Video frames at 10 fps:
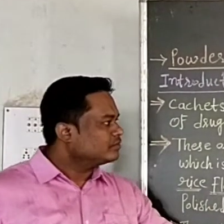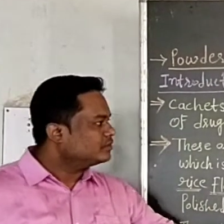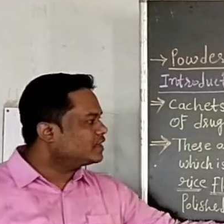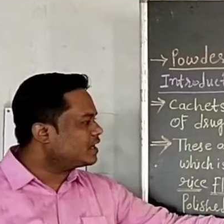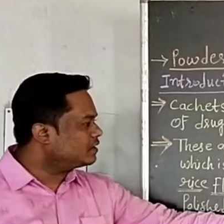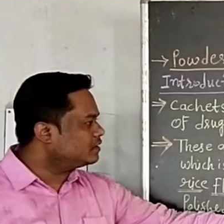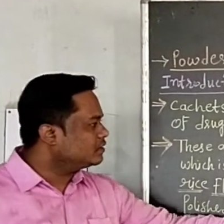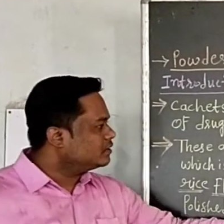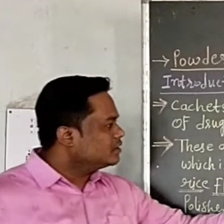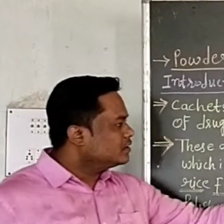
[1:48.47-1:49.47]

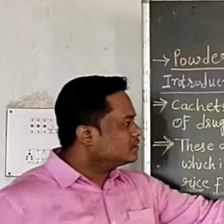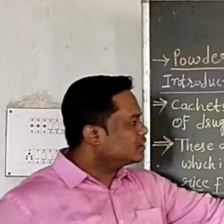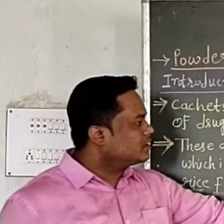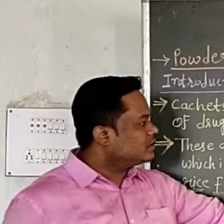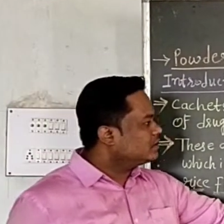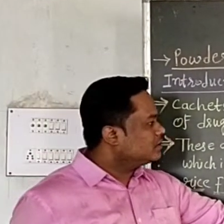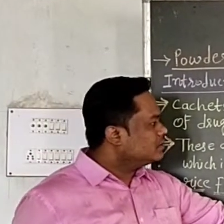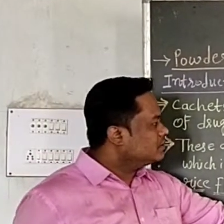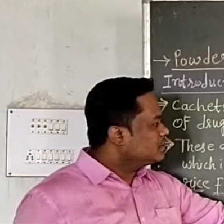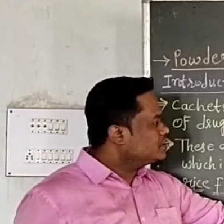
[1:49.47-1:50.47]
Then
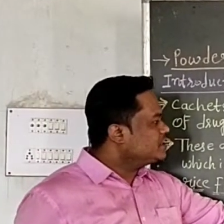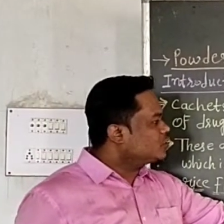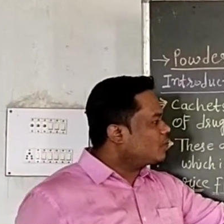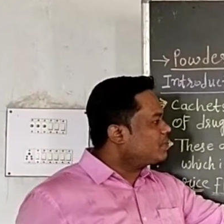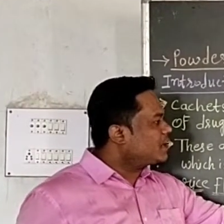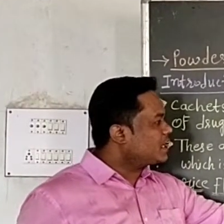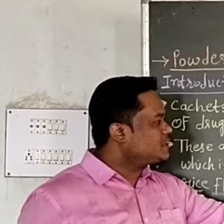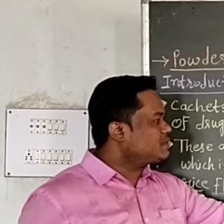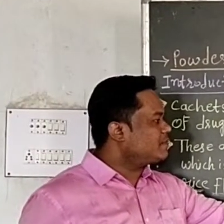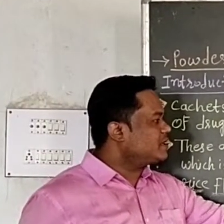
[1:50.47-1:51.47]
the sheet of
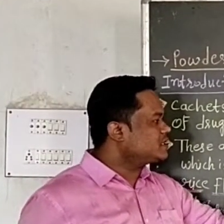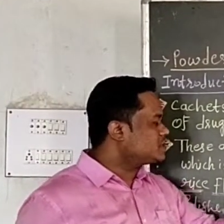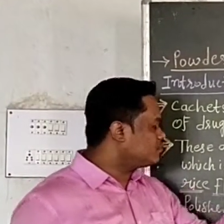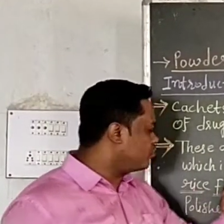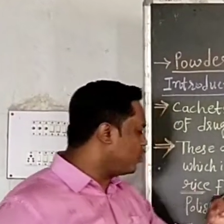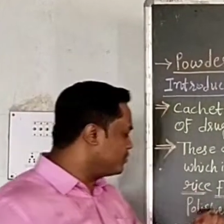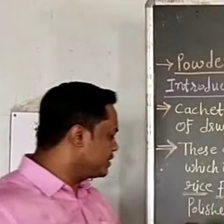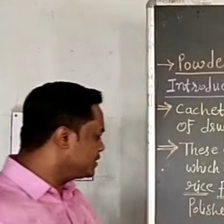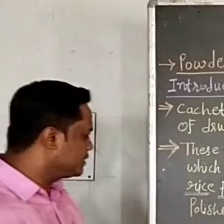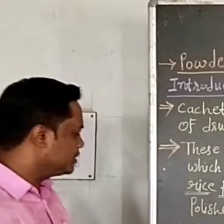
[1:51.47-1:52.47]
rice paper is
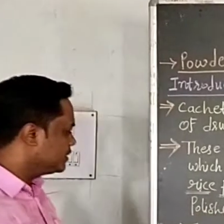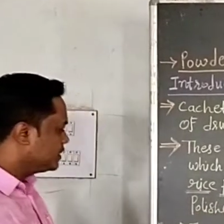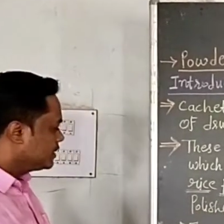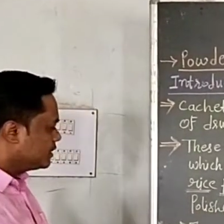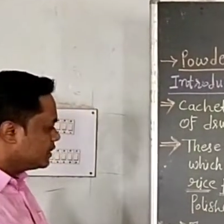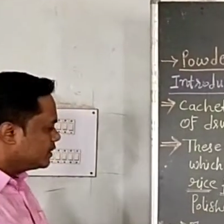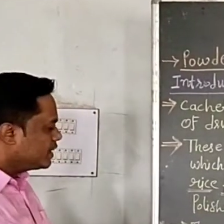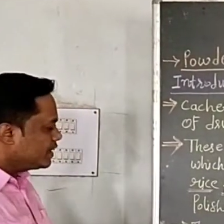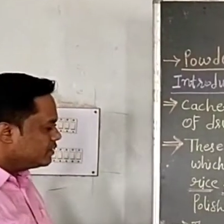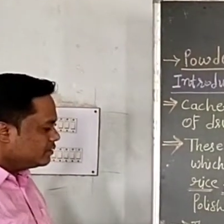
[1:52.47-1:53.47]
formed.
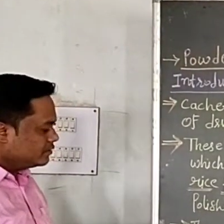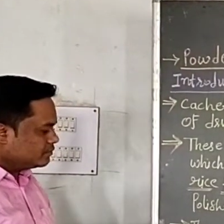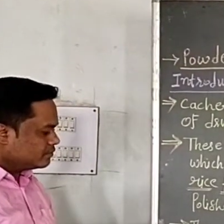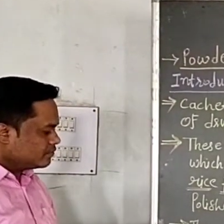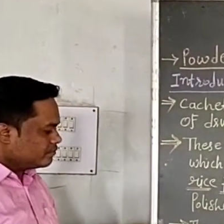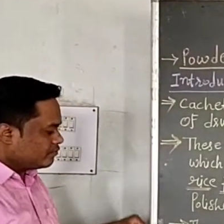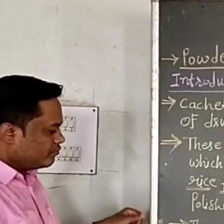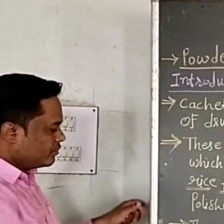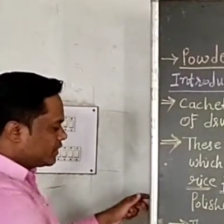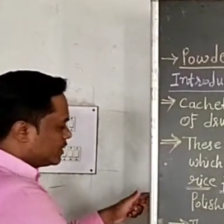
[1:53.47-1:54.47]
Then
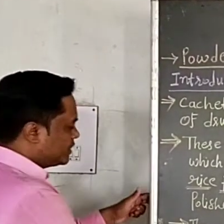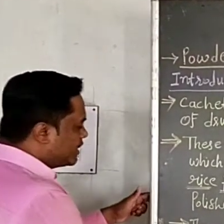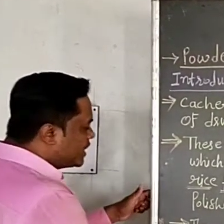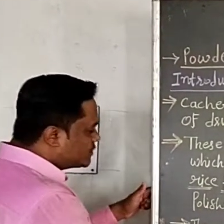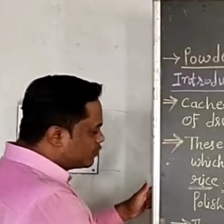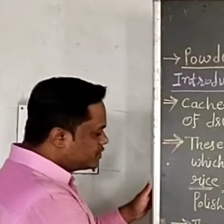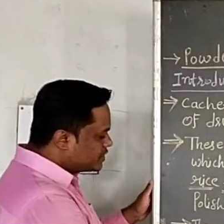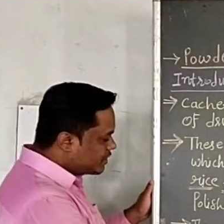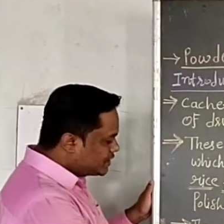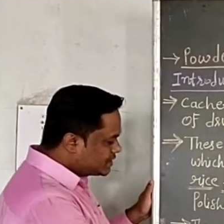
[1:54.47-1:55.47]
the next
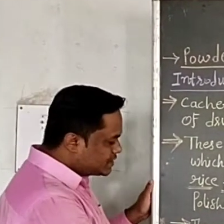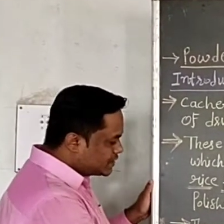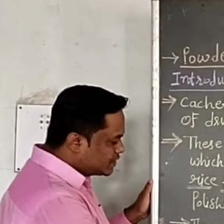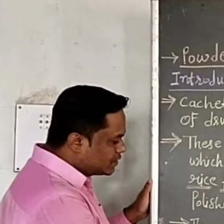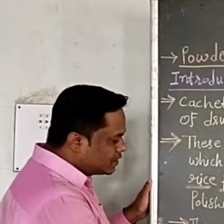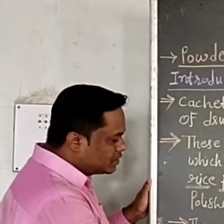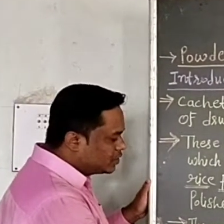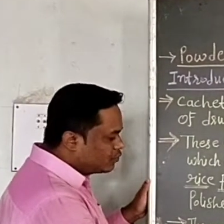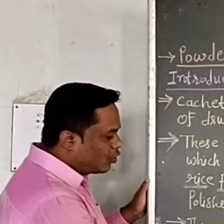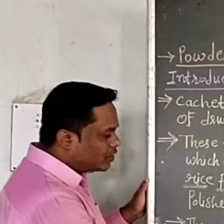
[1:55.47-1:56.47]
procedure is
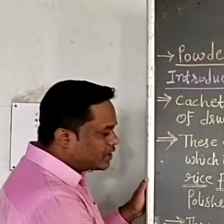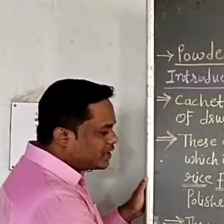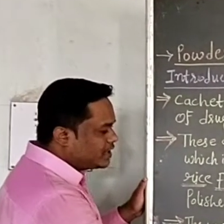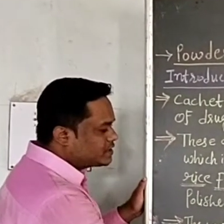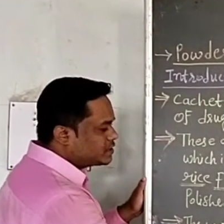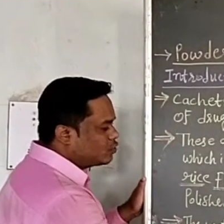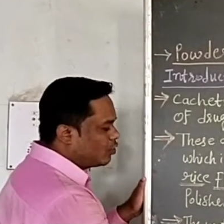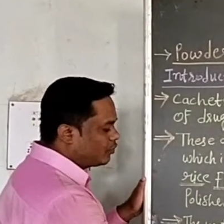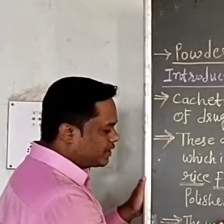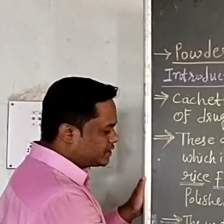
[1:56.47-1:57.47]
the water is
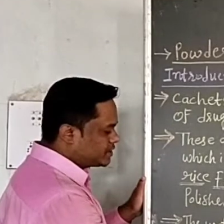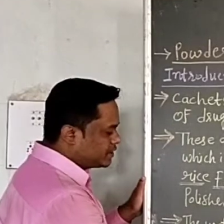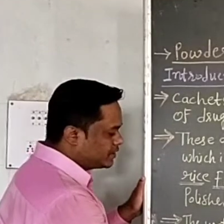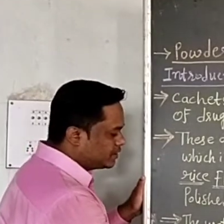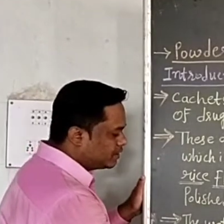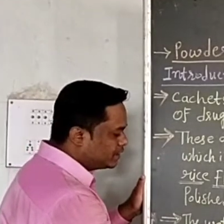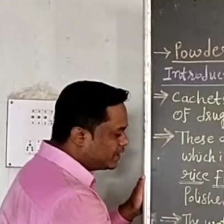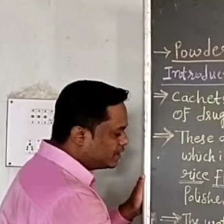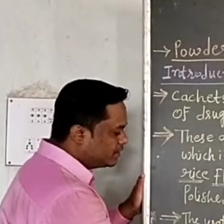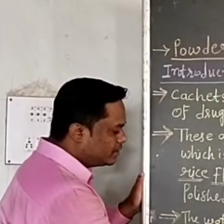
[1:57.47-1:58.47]
evaporates.
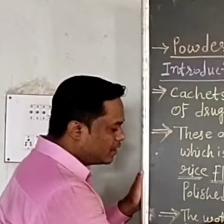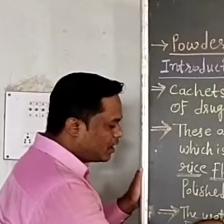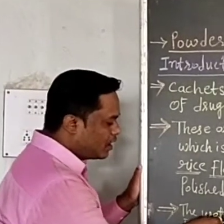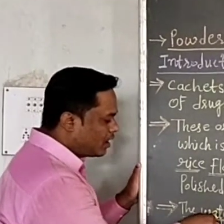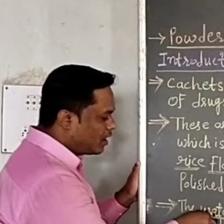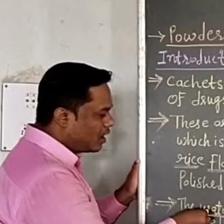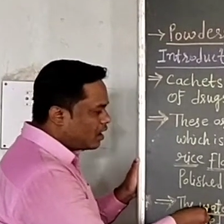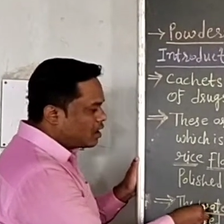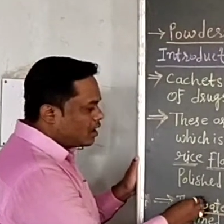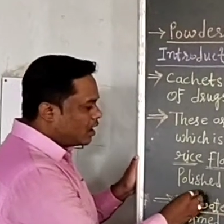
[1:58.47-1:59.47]
Then
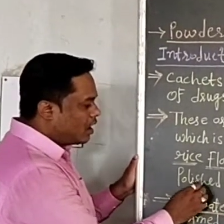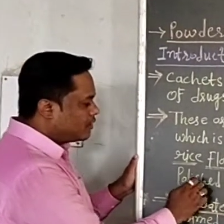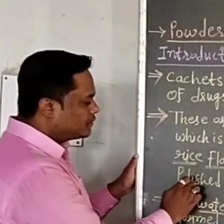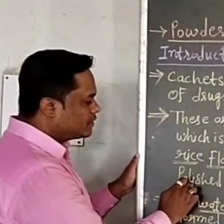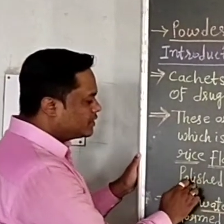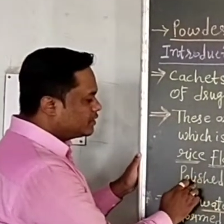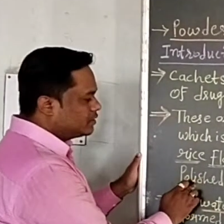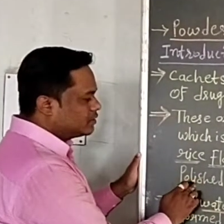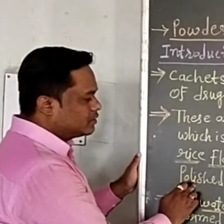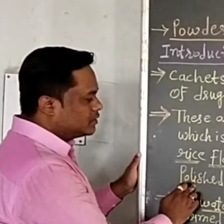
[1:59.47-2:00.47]

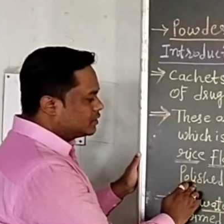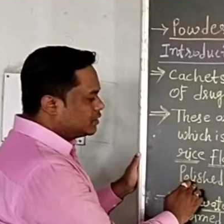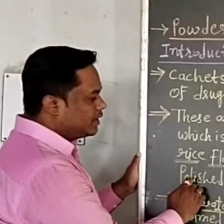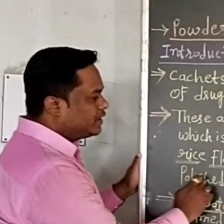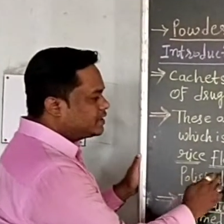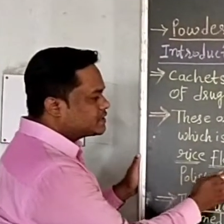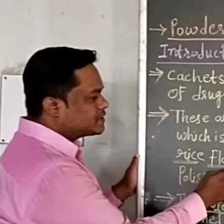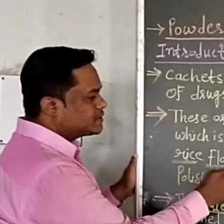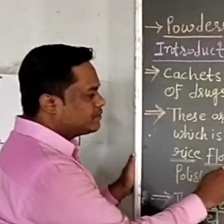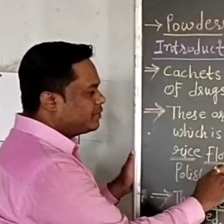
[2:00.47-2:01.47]
after it
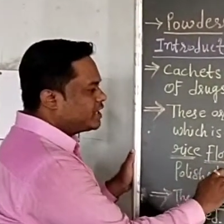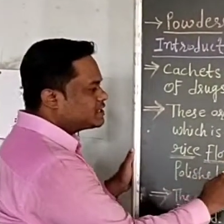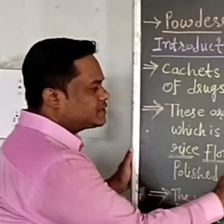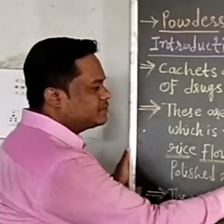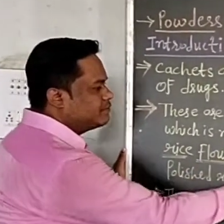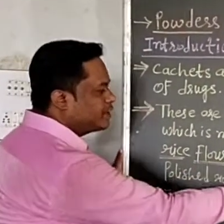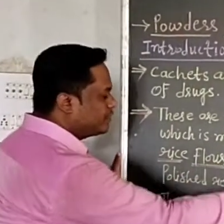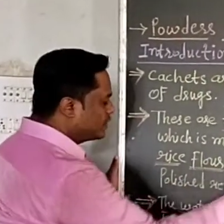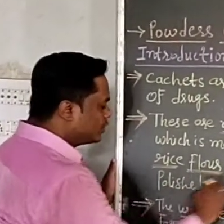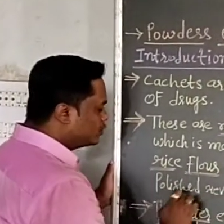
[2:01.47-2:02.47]
is placed
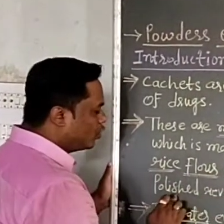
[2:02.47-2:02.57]
between the two